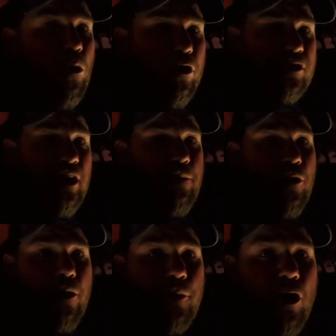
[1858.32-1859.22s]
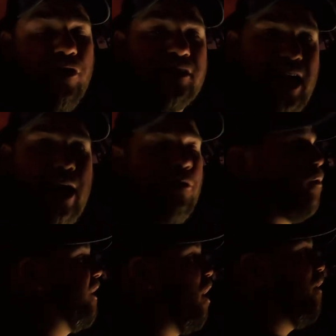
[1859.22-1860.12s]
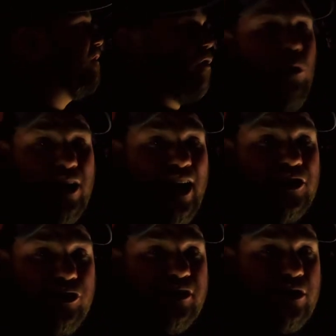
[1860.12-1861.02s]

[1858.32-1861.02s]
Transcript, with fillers: we want to sleep on the boat. This camp that we're going to, we can actually